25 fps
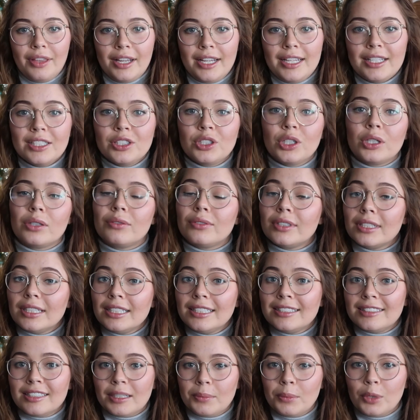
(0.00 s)
These are
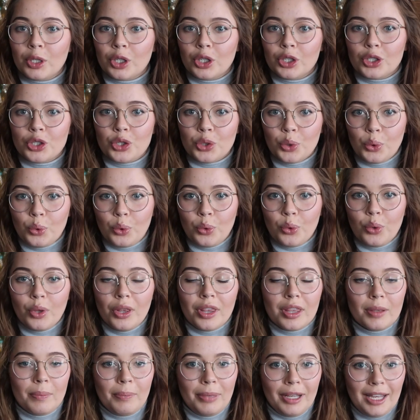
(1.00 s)
really similar to
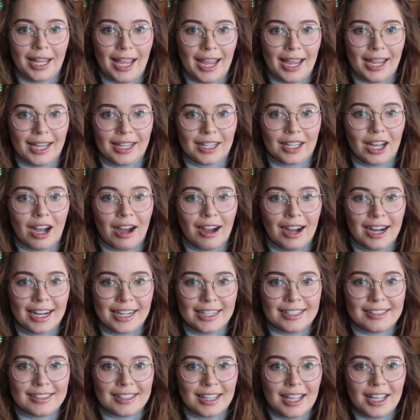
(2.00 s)
the playing
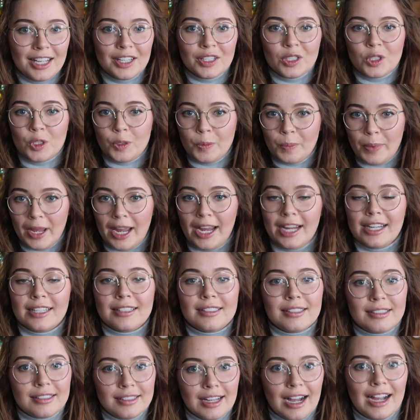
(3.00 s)
cards,
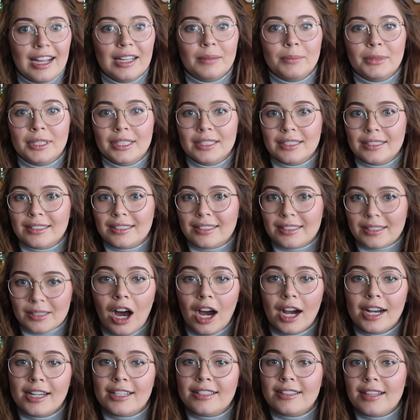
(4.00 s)
spades, diamonds,
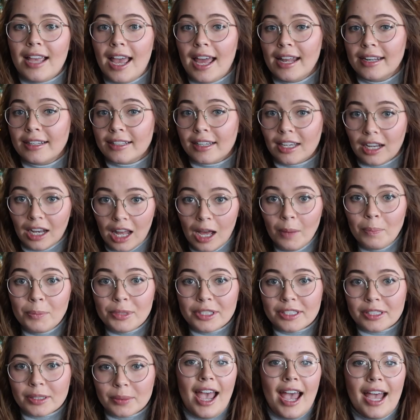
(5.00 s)
hearts, and
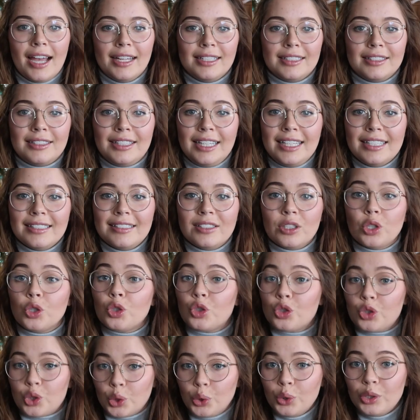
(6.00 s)
clubs. And these
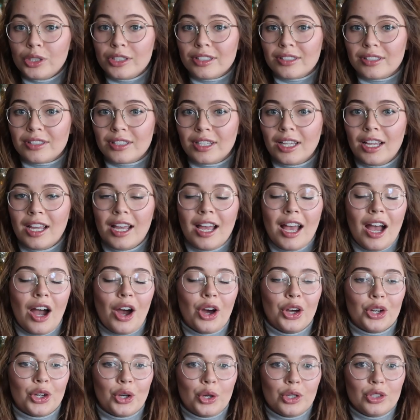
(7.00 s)
suits
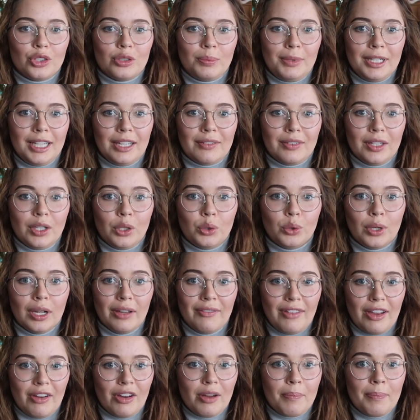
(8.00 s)
are going to be giving you
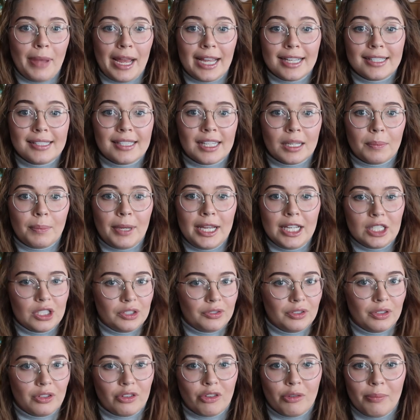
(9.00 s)
a very basic piece
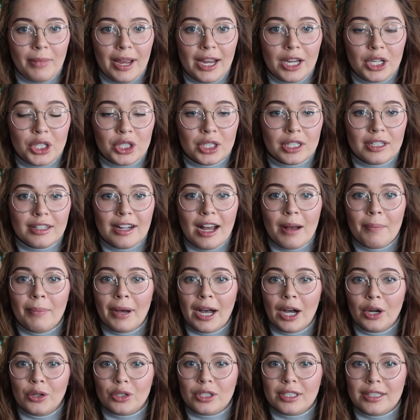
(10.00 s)
of information
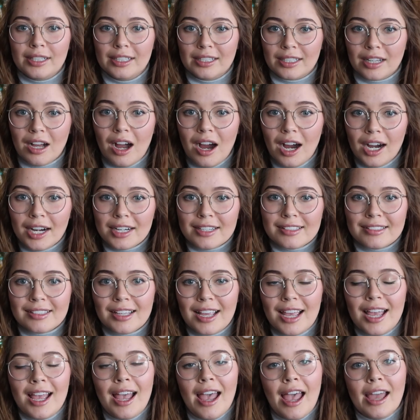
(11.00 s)
about the cards
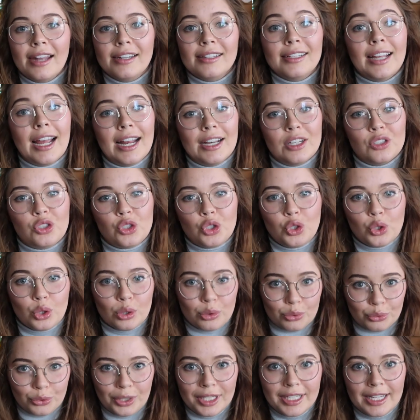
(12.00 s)
and hence
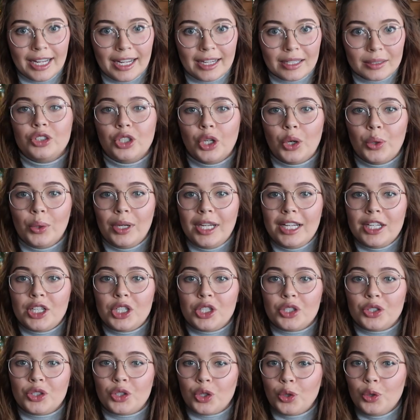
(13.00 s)
your reading. So
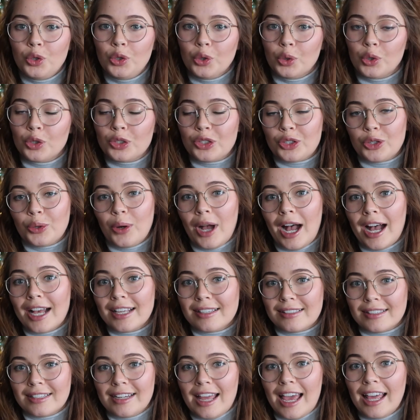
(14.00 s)
each suit also
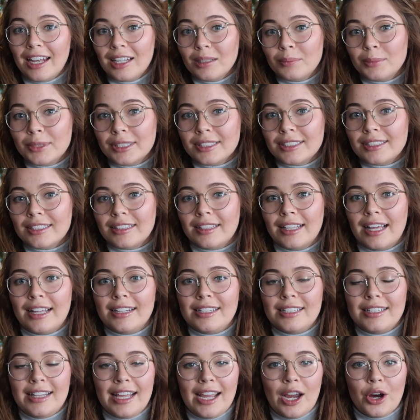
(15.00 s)
has an element
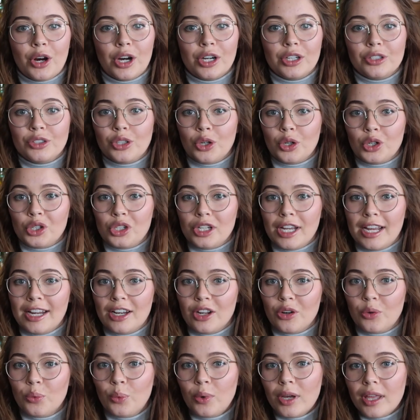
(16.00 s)
that they are
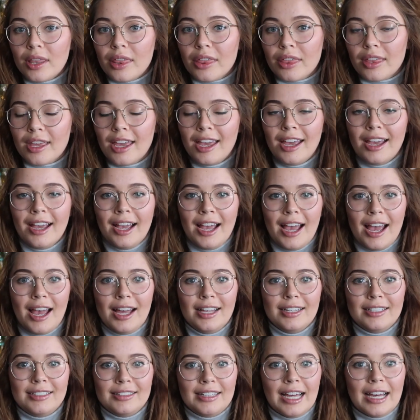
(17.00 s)
associated with,
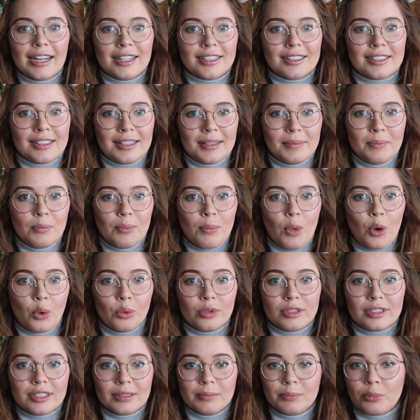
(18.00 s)
and that is the
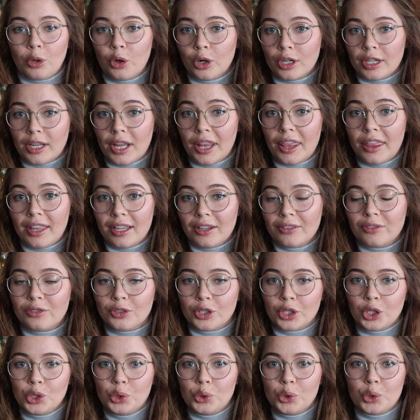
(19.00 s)
most important thing
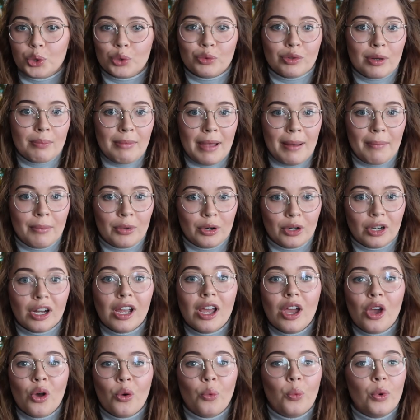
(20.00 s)
for you to remember
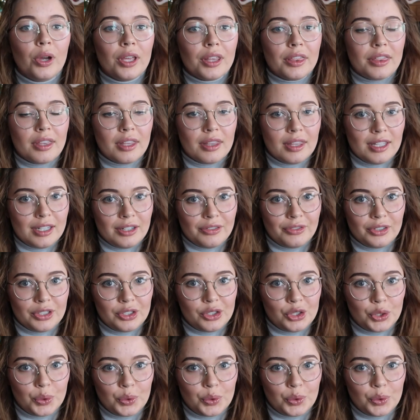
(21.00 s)
with the different